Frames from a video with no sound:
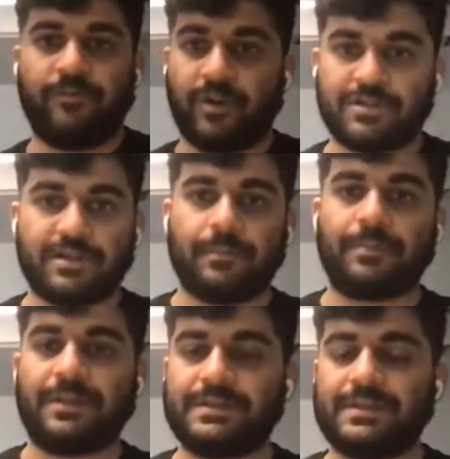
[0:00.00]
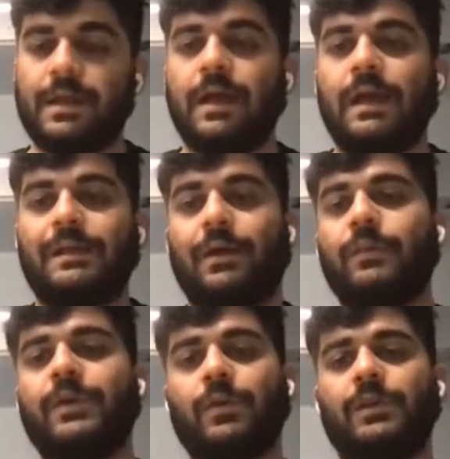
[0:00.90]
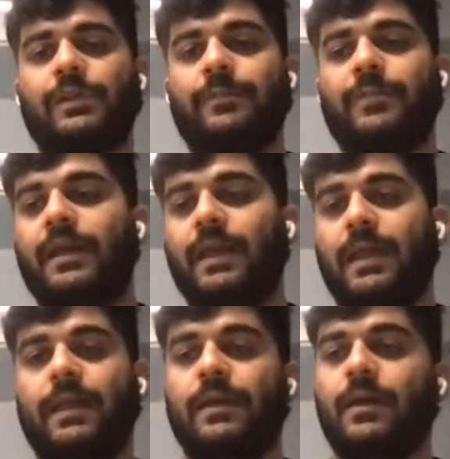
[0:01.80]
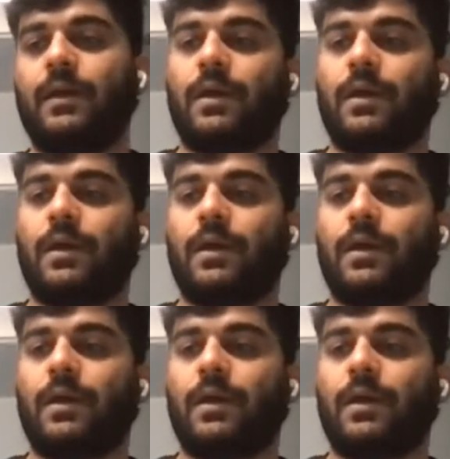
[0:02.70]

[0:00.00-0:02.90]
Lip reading: furniture companies. Now we told them that, hey,